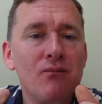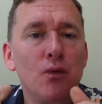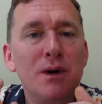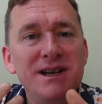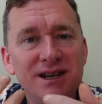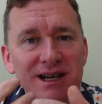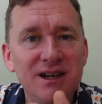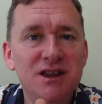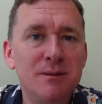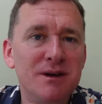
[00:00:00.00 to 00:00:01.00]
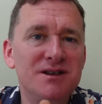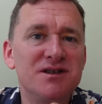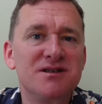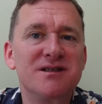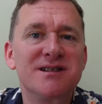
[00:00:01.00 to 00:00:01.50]
When you're eating them, it's
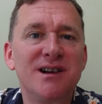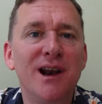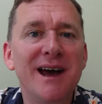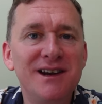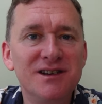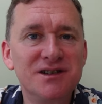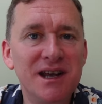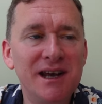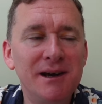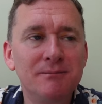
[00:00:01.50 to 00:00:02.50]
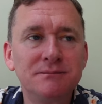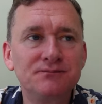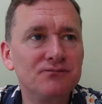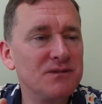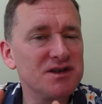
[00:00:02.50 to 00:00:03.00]
just as light as air.
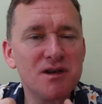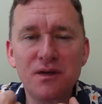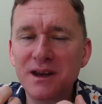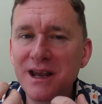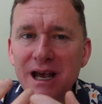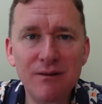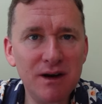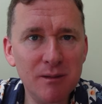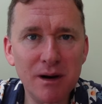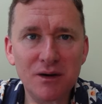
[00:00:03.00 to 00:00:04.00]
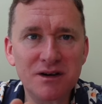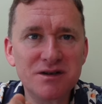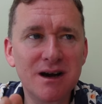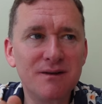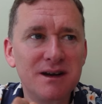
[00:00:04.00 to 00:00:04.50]
There's nothing heavy about a
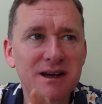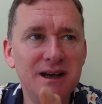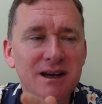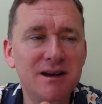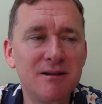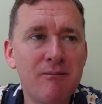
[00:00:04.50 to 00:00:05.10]
Jaffa Cake.